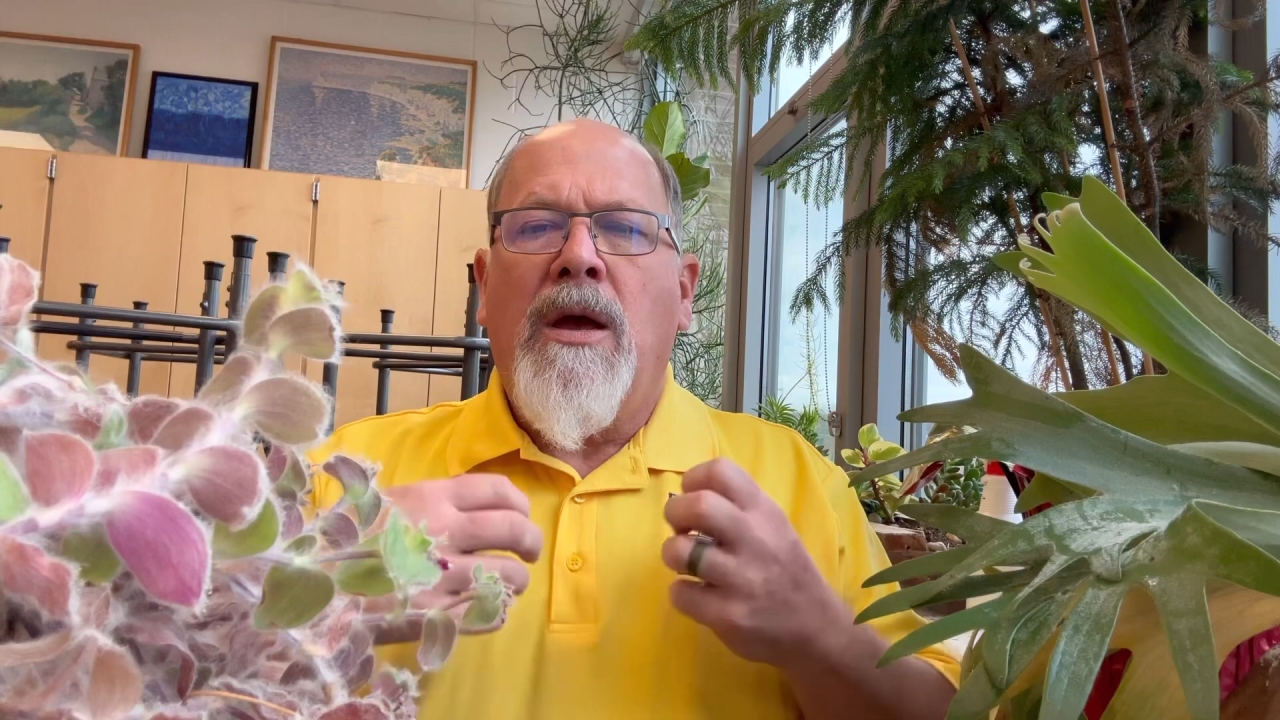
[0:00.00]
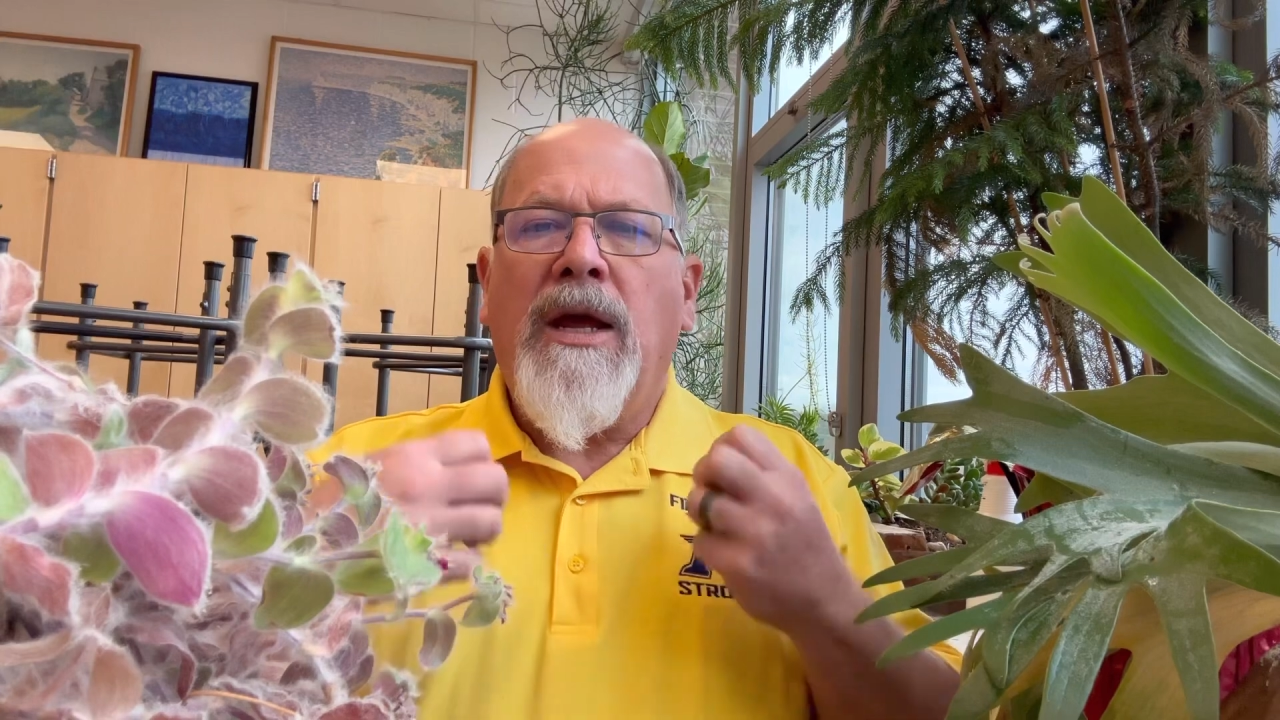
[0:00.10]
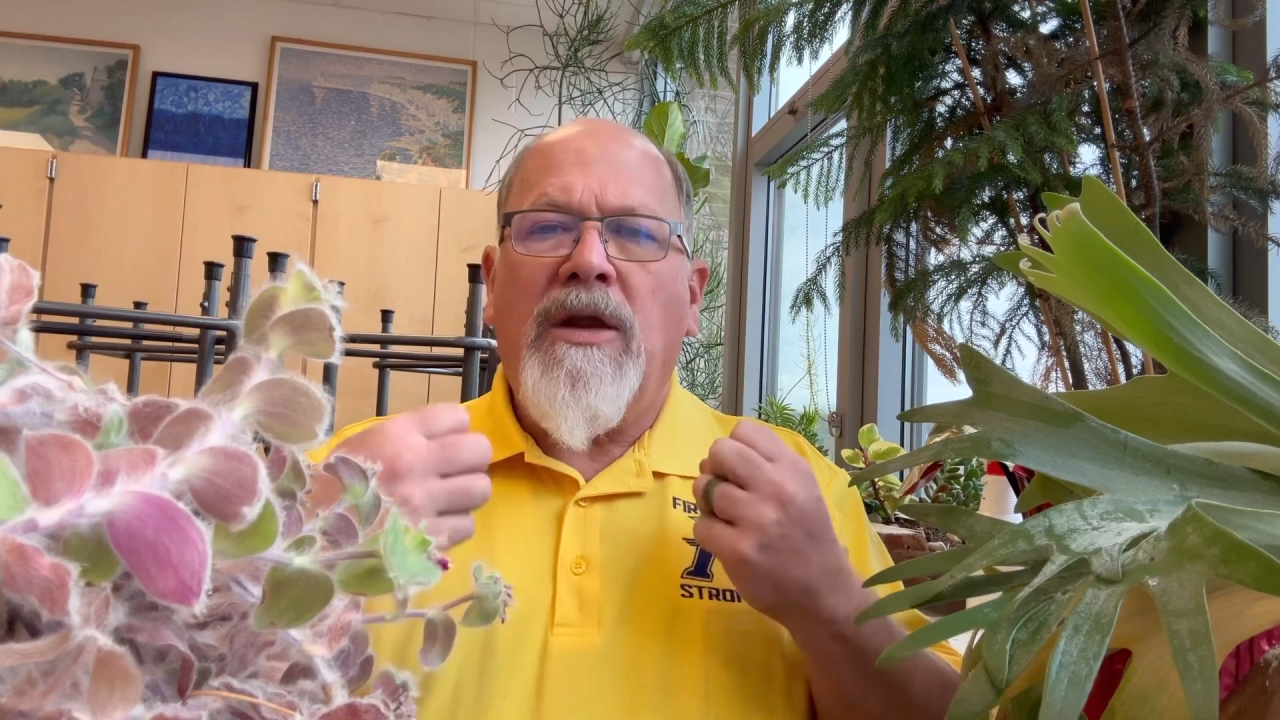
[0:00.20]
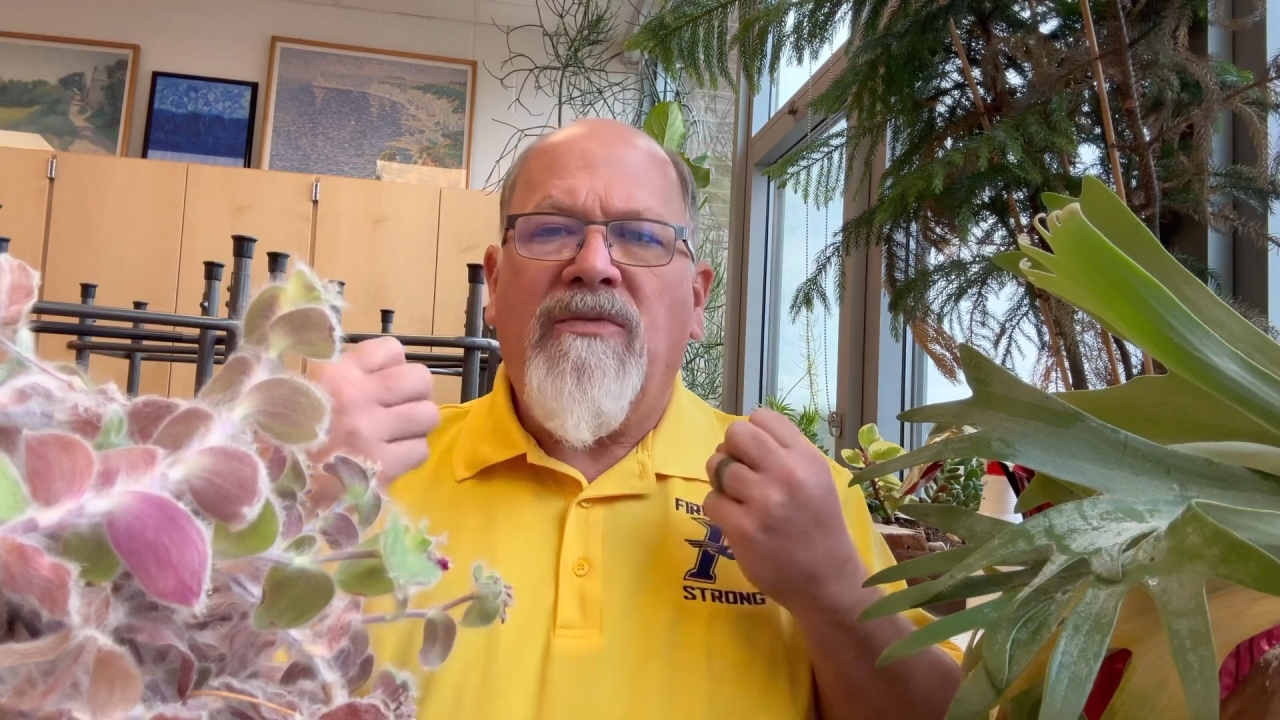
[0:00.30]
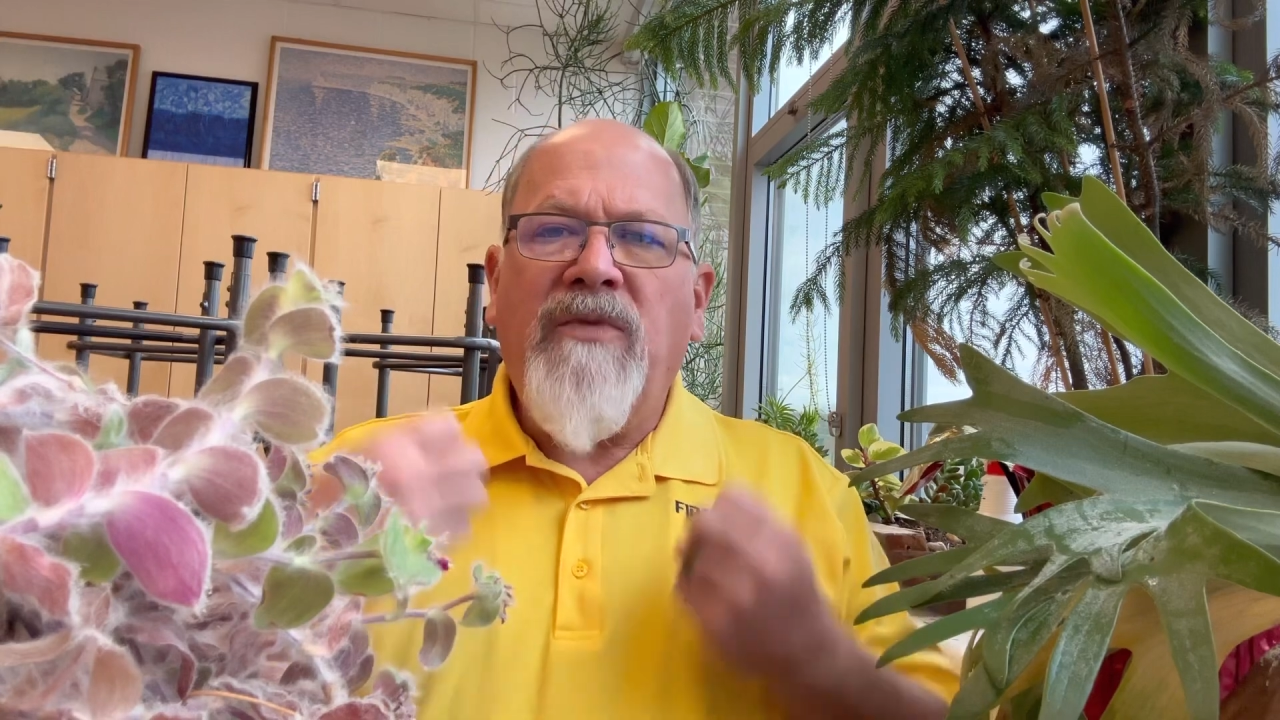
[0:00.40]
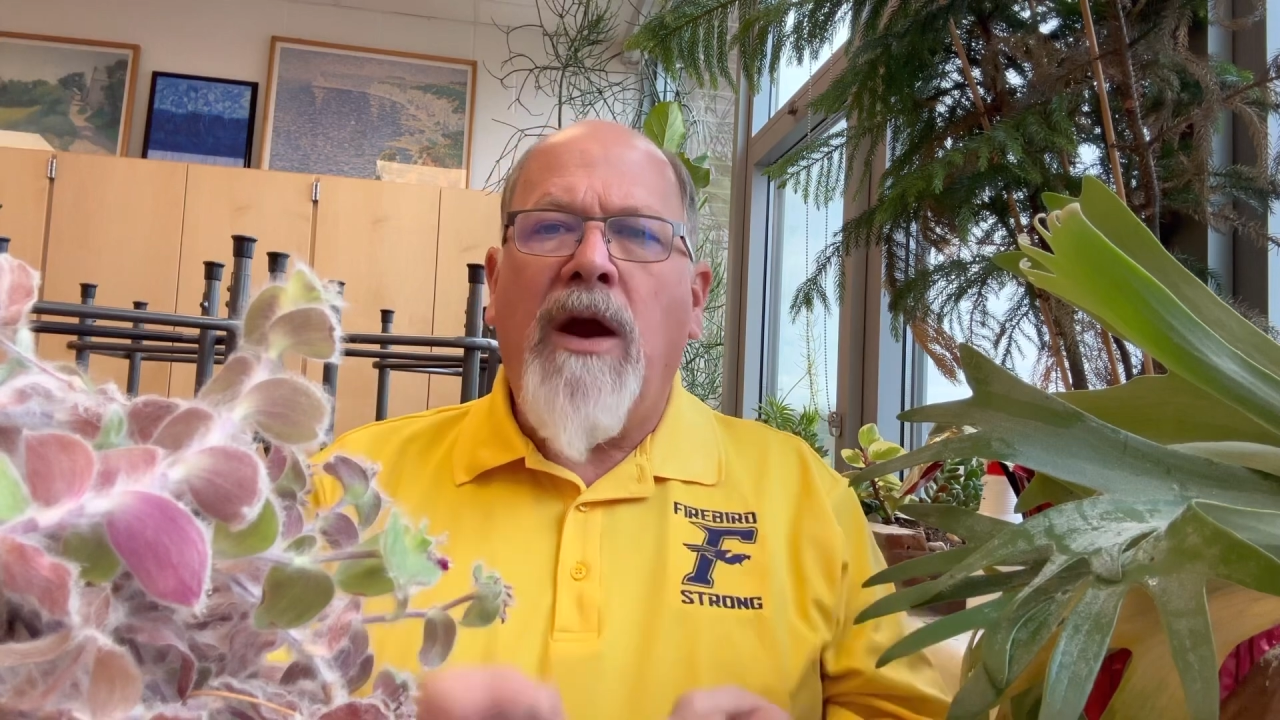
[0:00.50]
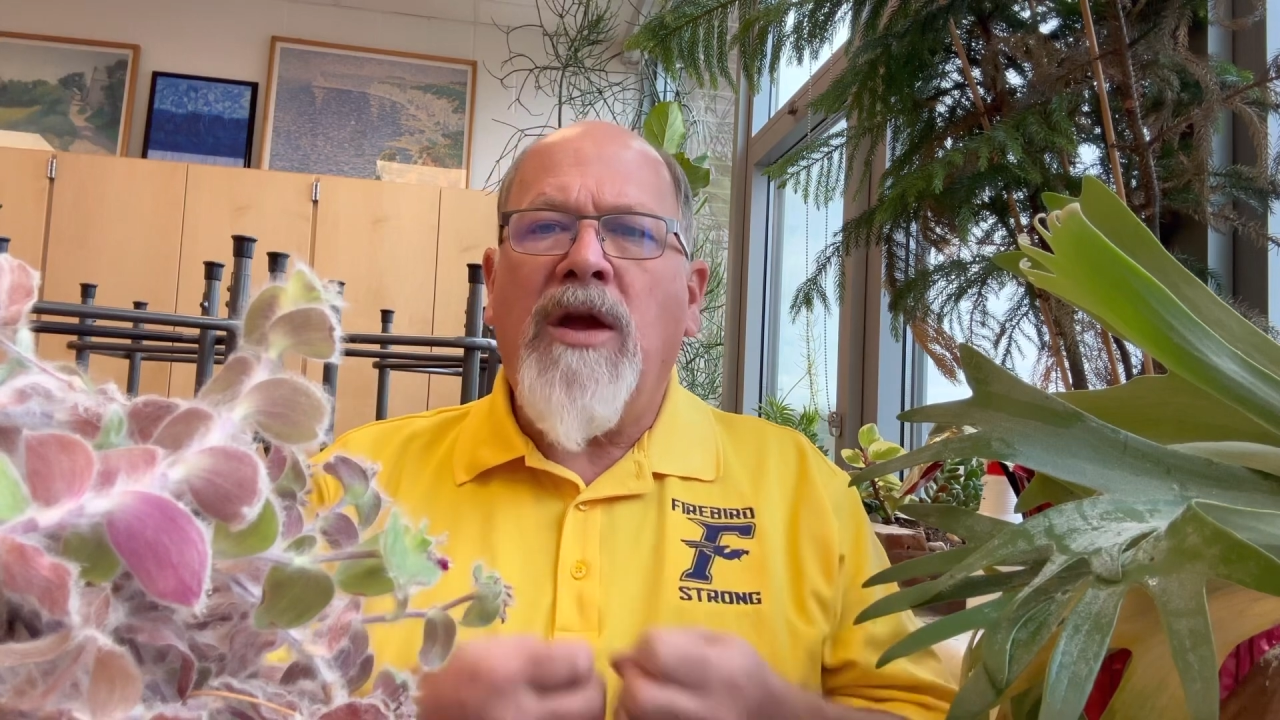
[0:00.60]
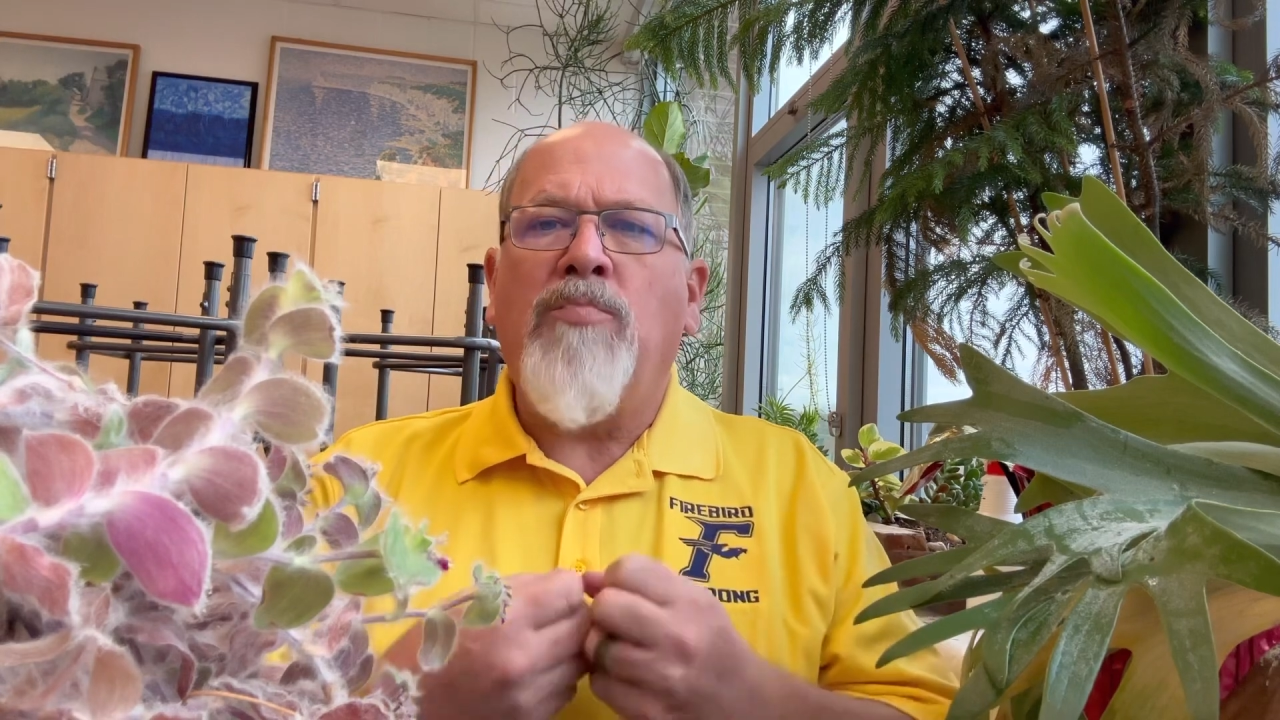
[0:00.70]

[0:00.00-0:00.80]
It is very